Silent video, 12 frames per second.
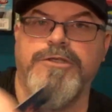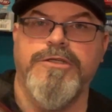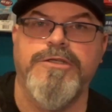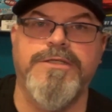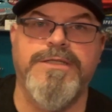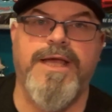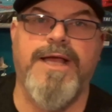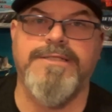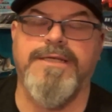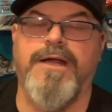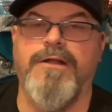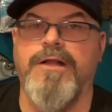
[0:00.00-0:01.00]
you can just
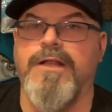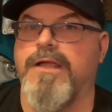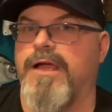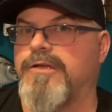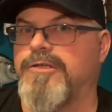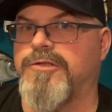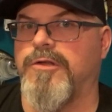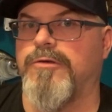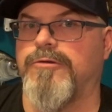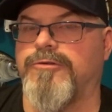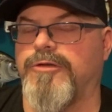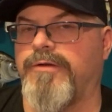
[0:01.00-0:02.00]
cast it out and slowly
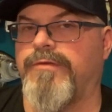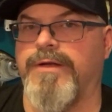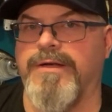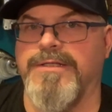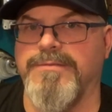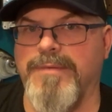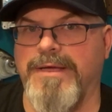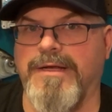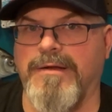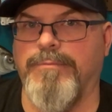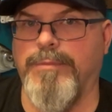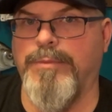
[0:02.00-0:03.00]
retrieve it, and it's making
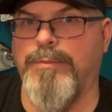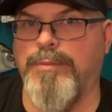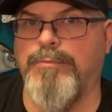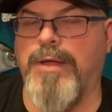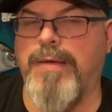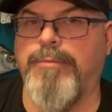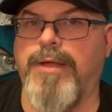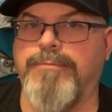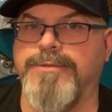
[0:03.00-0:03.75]
a plop plop